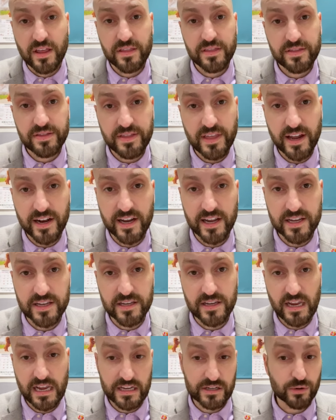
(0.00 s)
that it
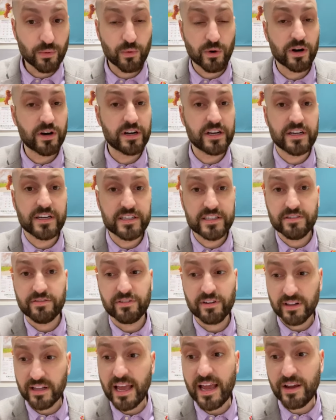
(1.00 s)
is a word in a
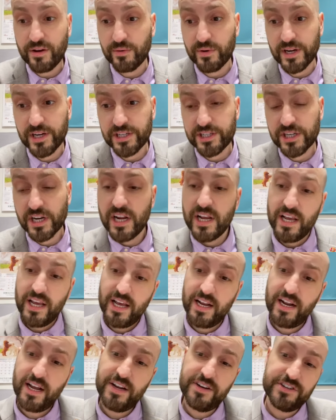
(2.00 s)
different language.
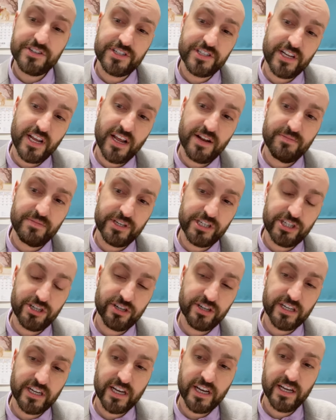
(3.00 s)
And I understand
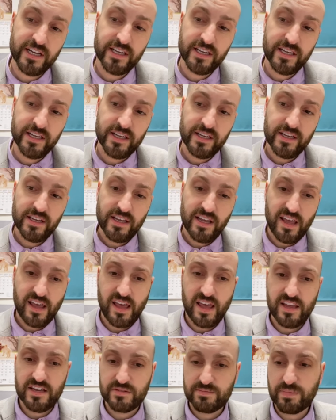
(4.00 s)
Meshuggah
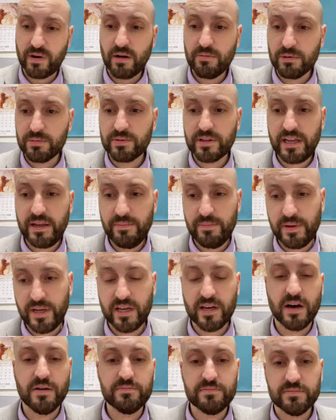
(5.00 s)
is probably
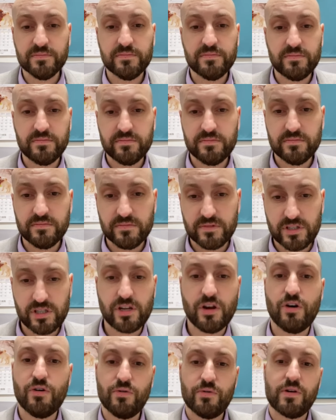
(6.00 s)
become
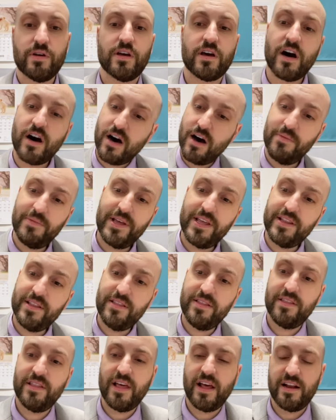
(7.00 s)
so
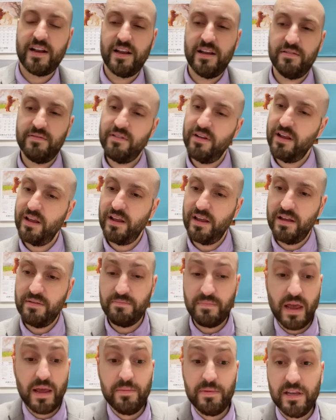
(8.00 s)
common that it
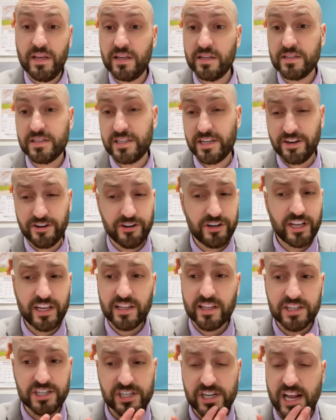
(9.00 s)
may be considered
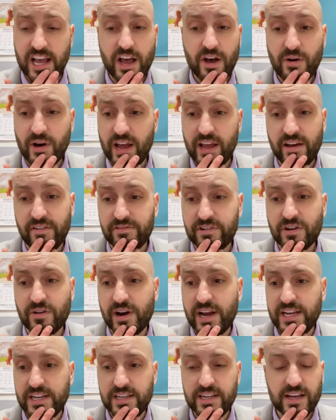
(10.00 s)
English now. I have no
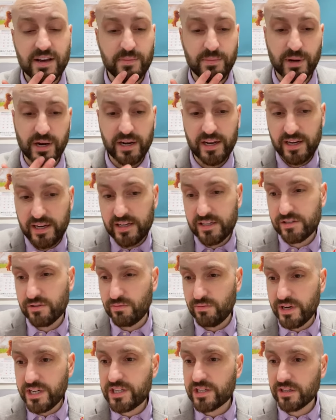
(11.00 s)
idea, but it is
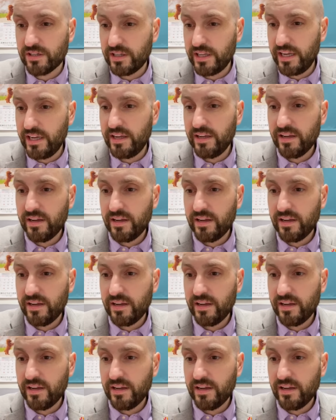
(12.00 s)
originally,